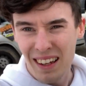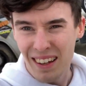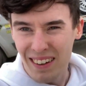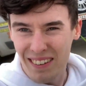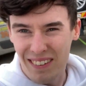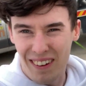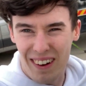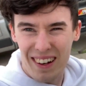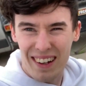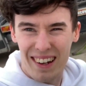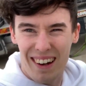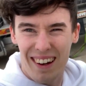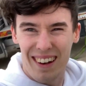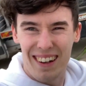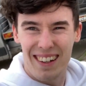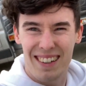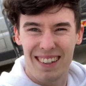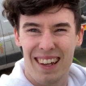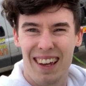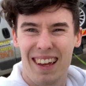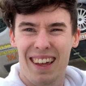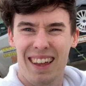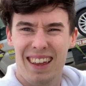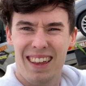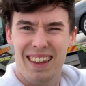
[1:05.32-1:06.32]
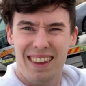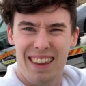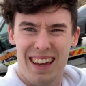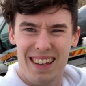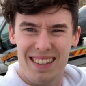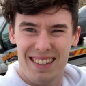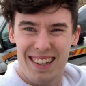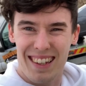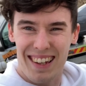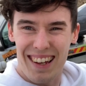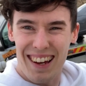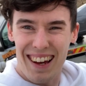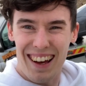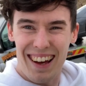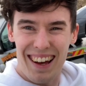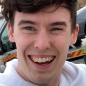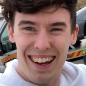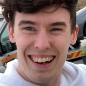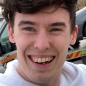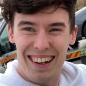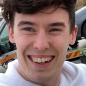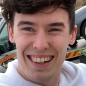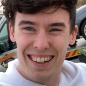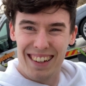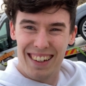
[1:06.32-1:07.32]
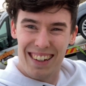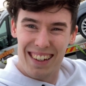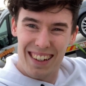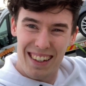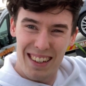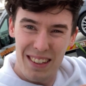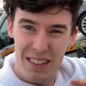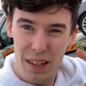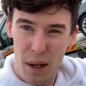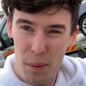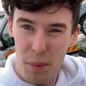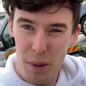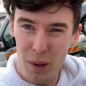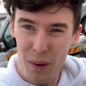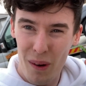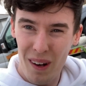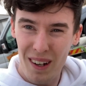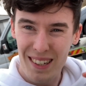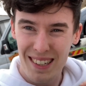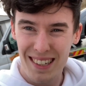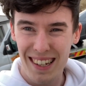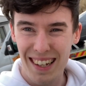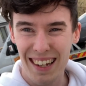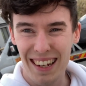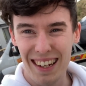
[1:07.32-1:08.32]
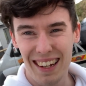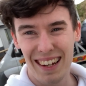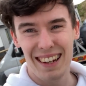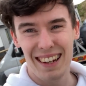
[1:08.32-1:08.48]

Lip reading: Right guys, there's the car, WRC.